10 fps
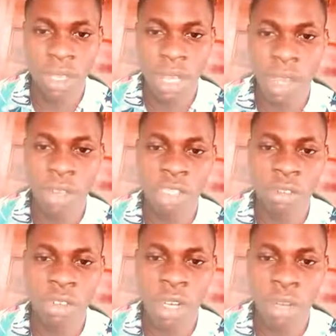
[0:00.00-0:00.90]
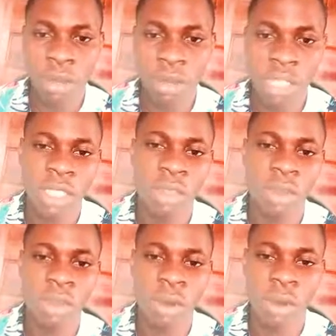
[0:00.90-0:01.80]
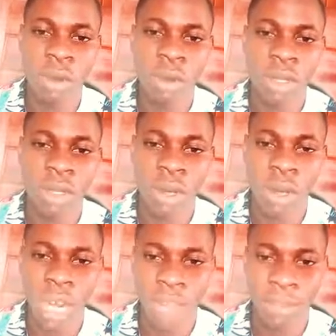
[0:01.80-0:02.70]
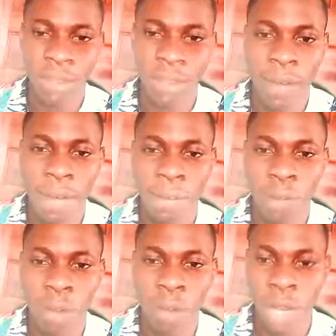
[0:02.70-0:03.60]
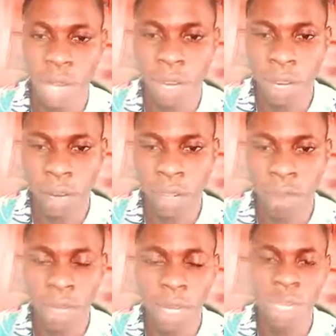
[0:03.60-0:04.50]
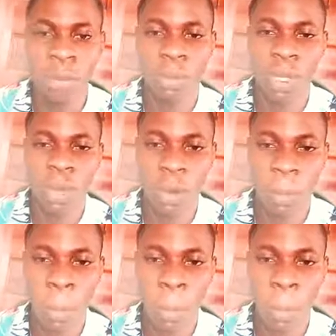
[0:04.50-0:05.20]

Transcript: out of the low state of your your life to higher grounds where you belong.